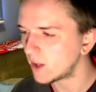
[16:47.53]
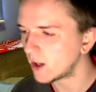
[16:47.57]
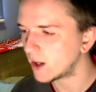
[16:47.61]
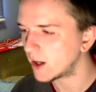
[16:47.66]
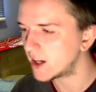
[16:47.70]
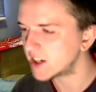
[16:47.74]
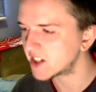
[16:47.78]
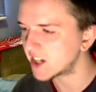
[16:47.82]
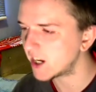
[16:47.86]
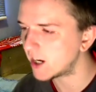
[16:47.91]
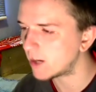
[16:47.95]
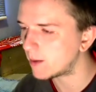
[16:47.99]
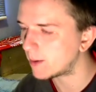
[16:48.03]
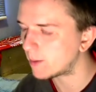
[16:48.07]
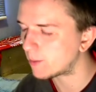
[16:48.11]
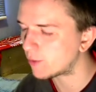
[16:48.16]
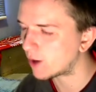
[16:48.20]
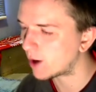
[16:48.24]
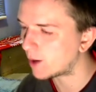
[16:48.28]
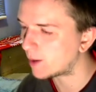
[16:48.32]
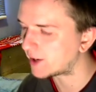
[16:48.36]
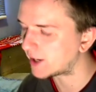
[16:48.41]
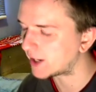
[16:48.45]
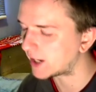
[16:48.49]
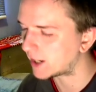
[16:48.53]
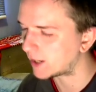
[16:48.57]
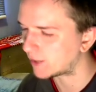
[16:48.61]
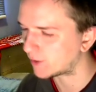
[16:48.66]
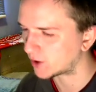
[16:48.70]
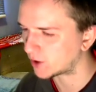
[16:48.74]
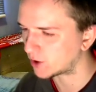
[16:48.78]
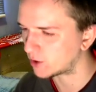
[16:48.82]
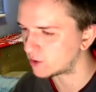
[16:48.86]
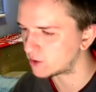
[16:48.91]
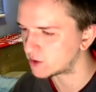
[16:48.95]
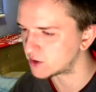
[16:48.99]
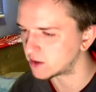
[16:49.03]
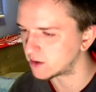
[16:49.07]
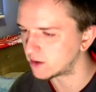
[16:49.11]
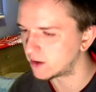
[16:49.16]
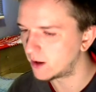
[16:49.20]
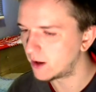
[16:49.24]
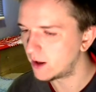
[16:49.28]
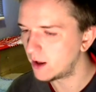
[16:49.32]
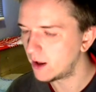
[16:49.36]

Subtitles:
it's going to be Bremen and Leverkusen,